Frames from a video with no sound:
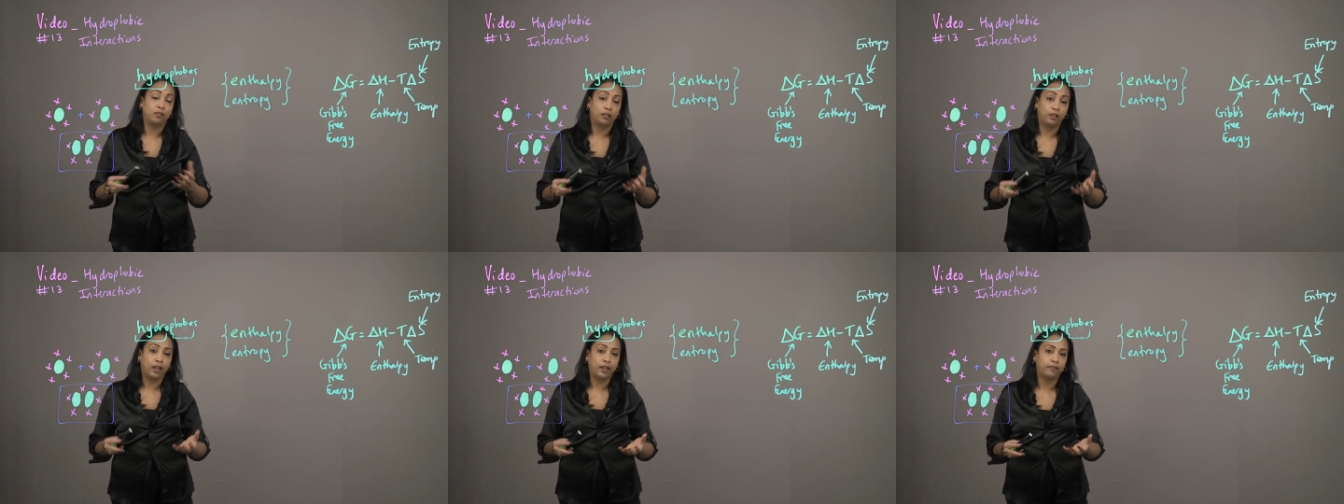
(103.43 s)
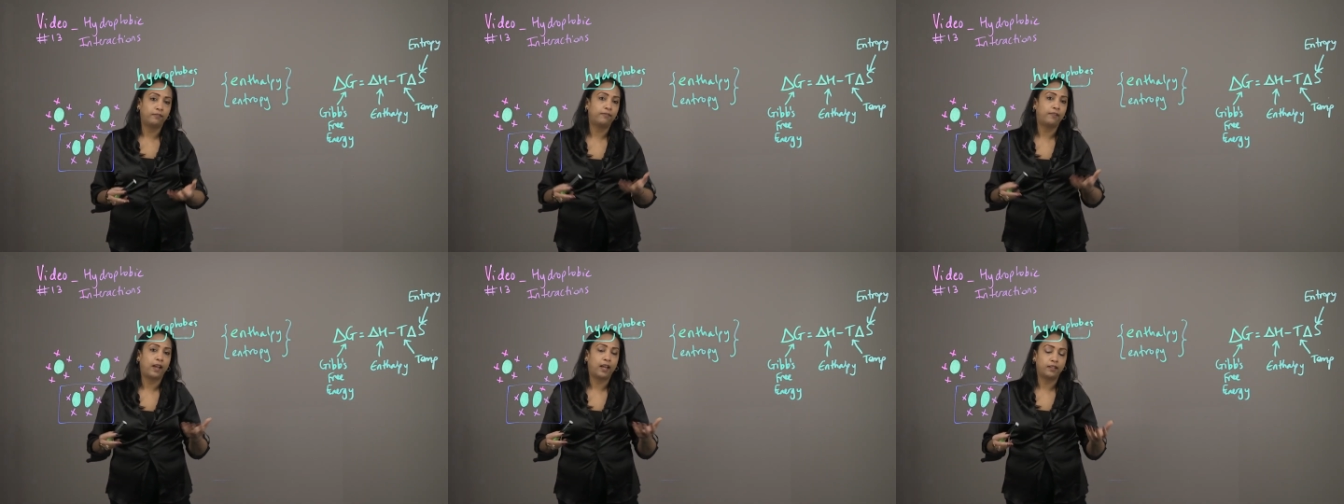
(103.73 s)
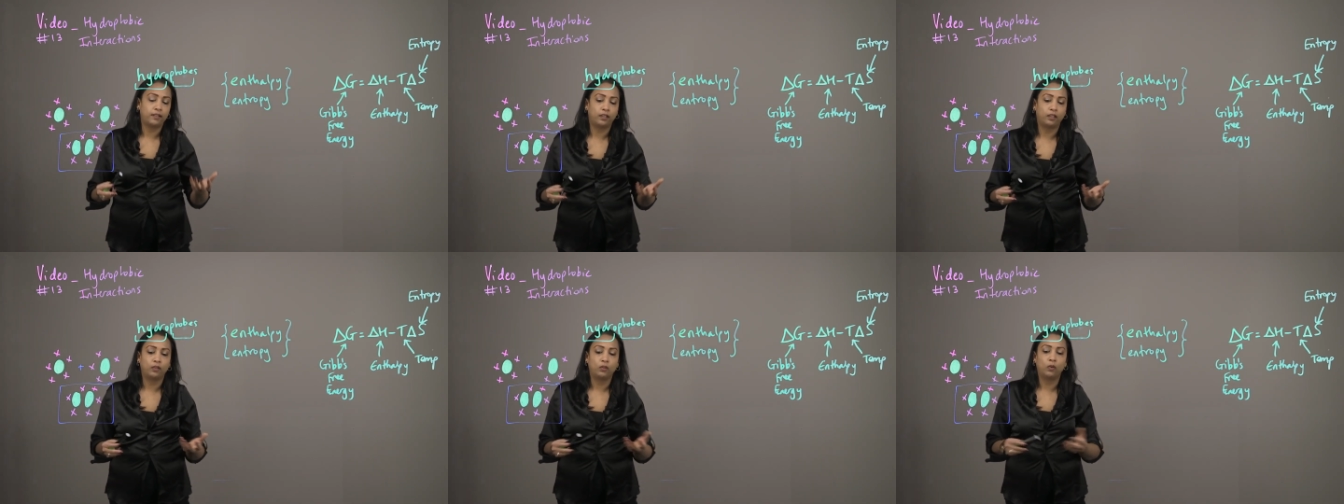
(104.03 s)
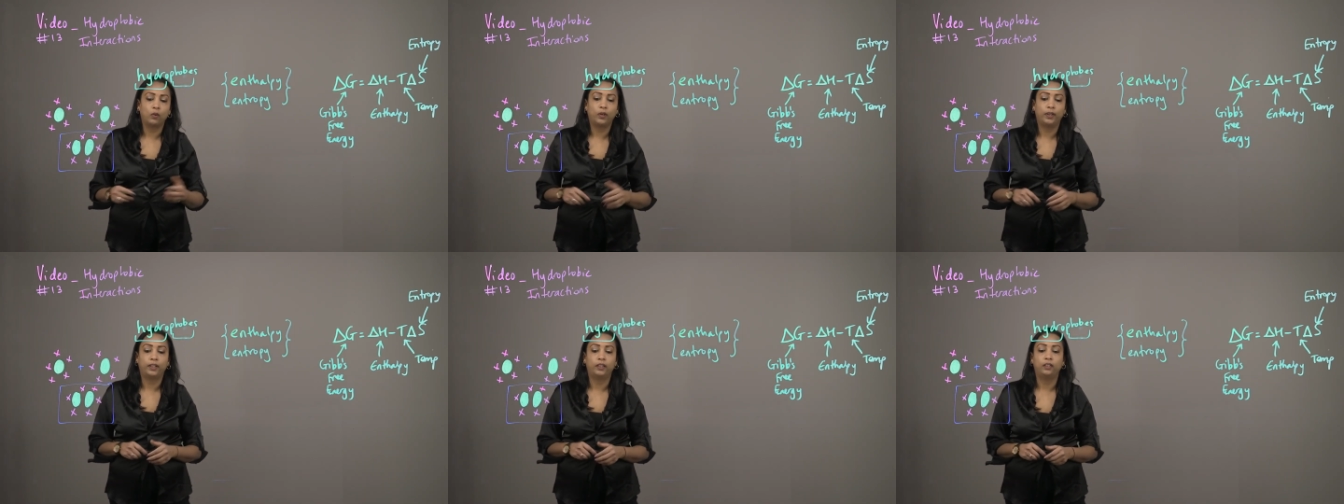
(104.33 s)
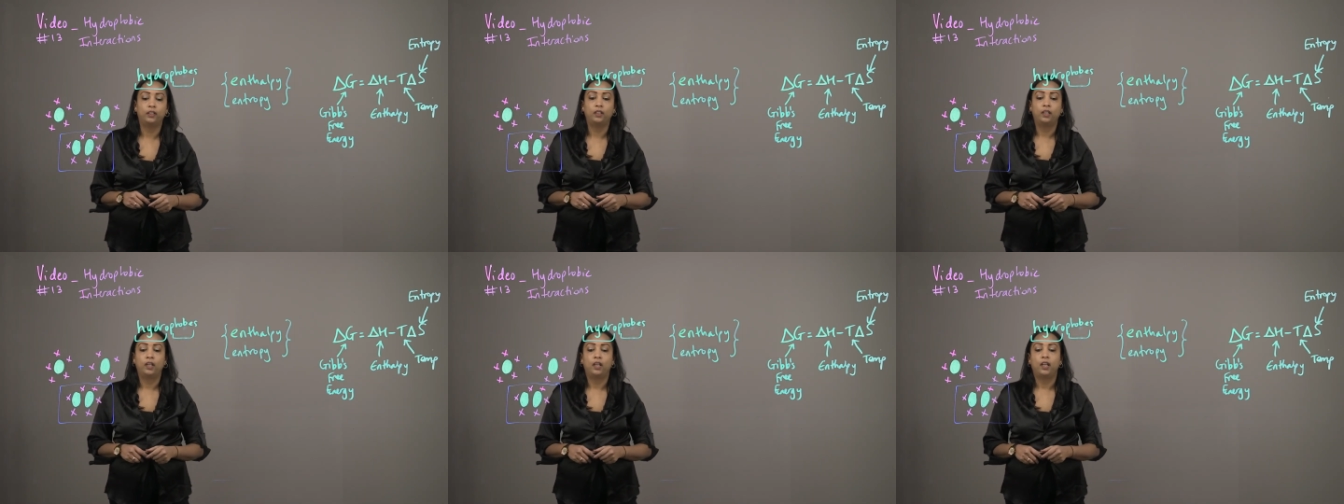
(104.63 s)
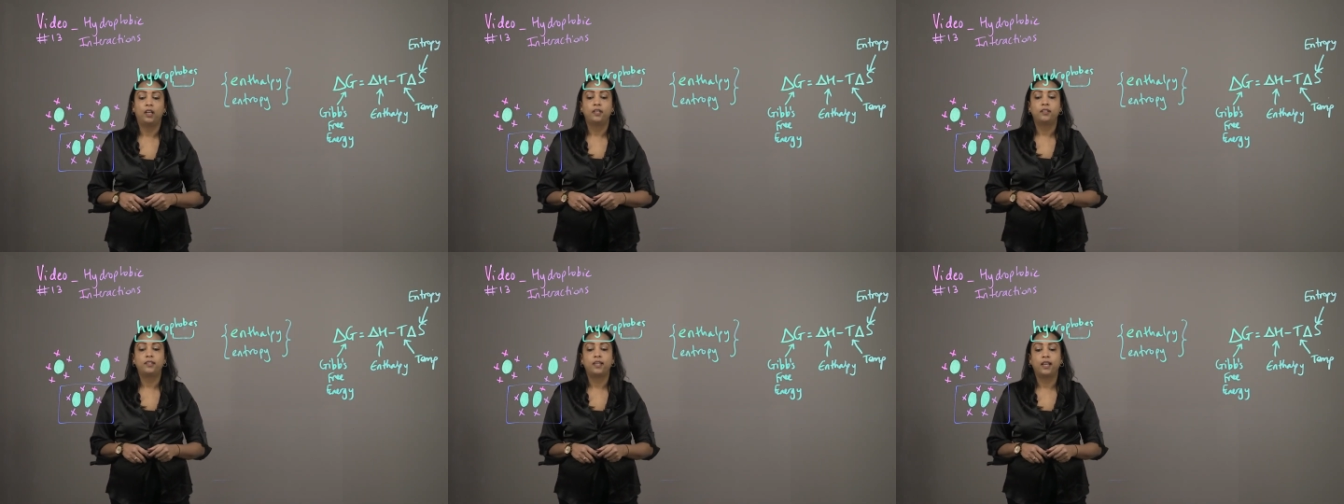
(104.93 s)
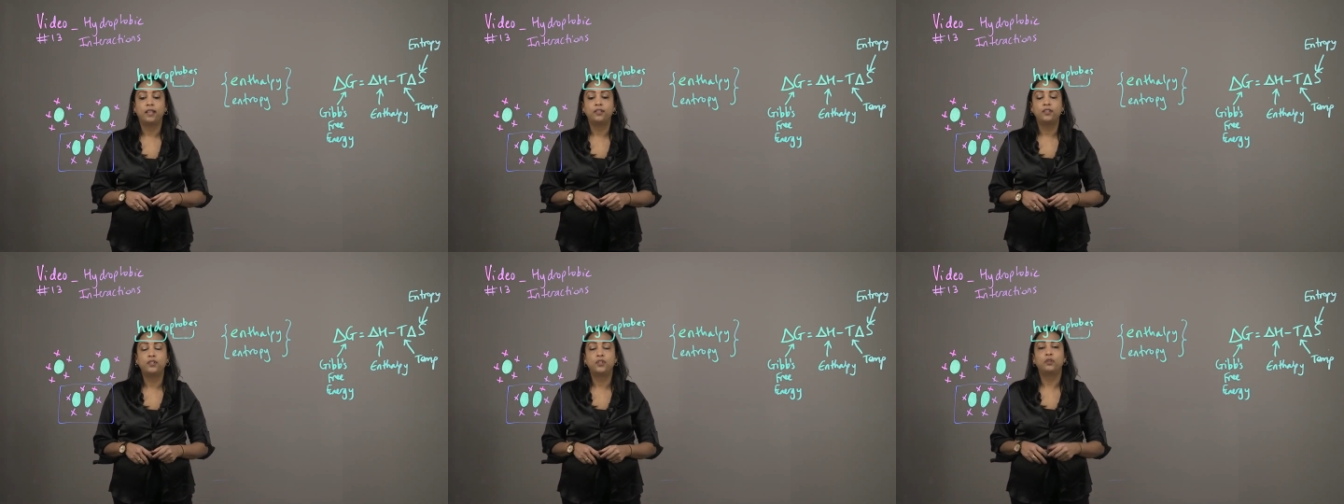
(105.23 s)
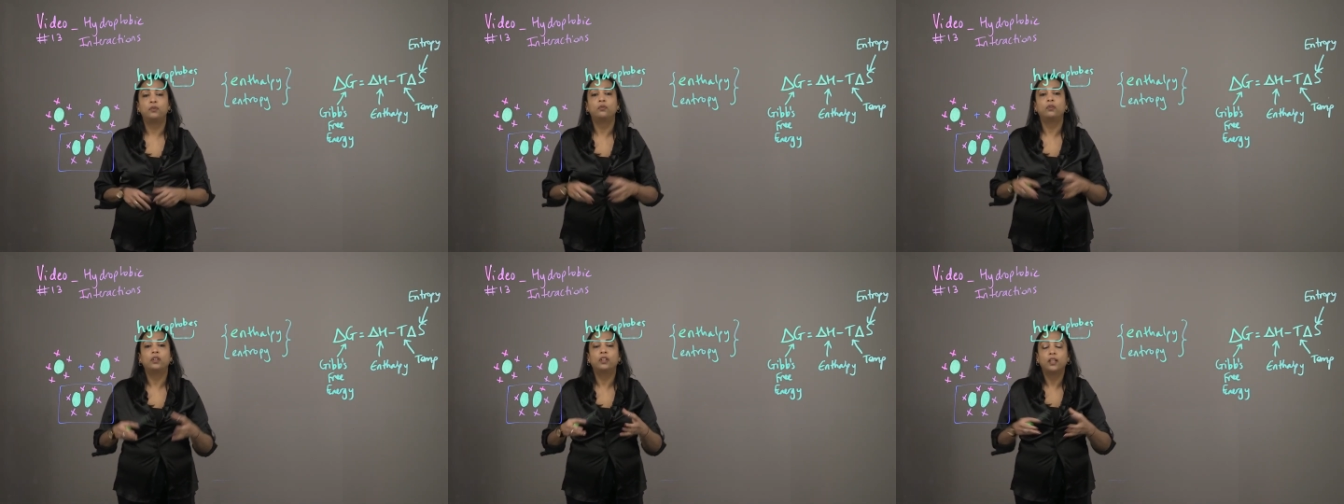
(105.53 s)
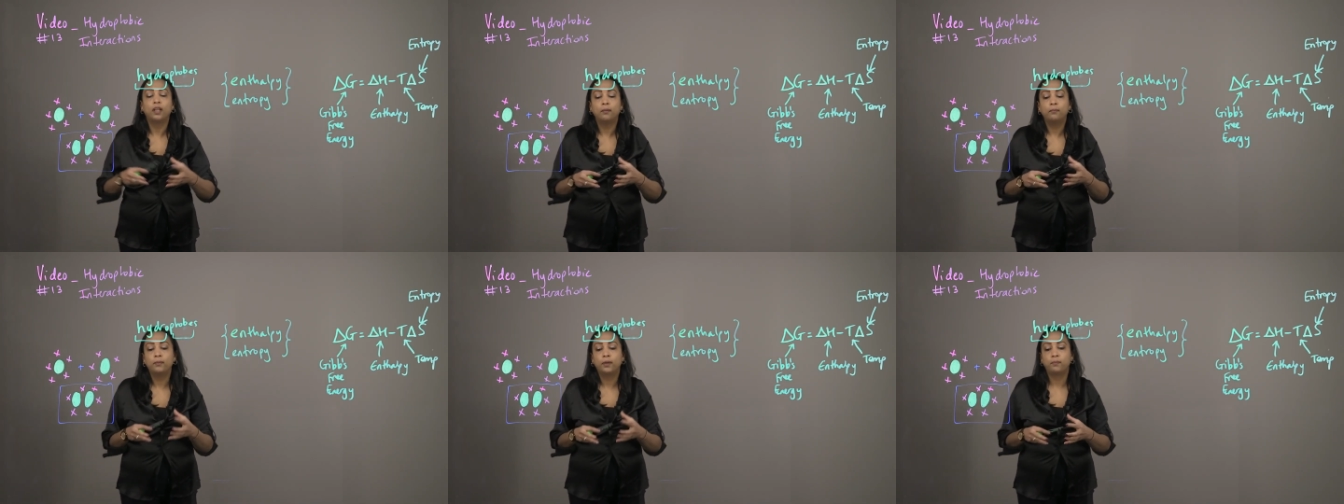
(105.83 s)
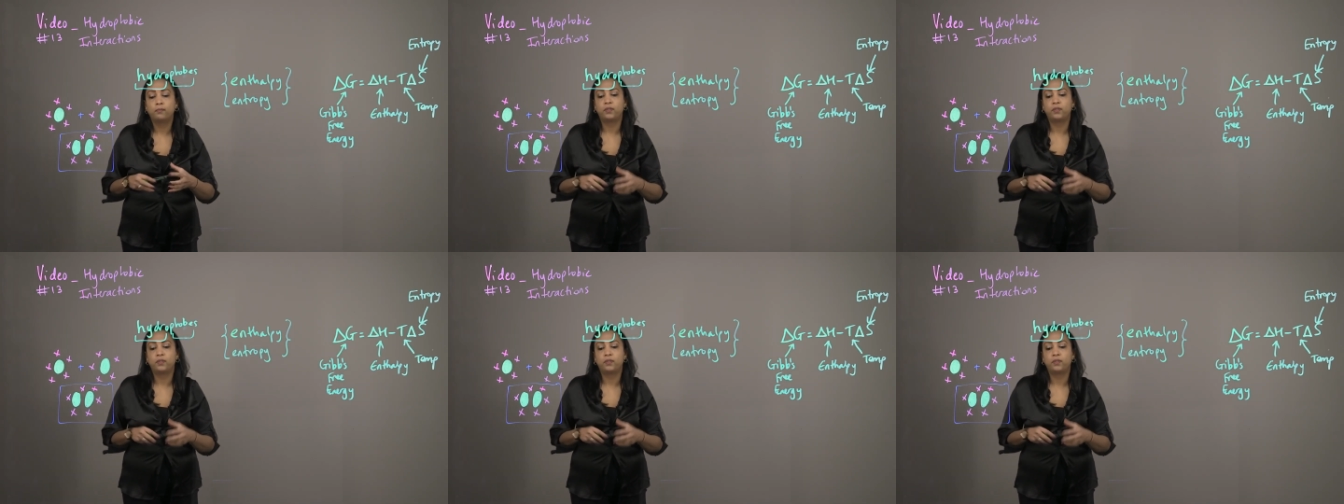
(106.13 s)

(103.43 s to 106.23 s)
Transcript: like fat and oil tend to clump up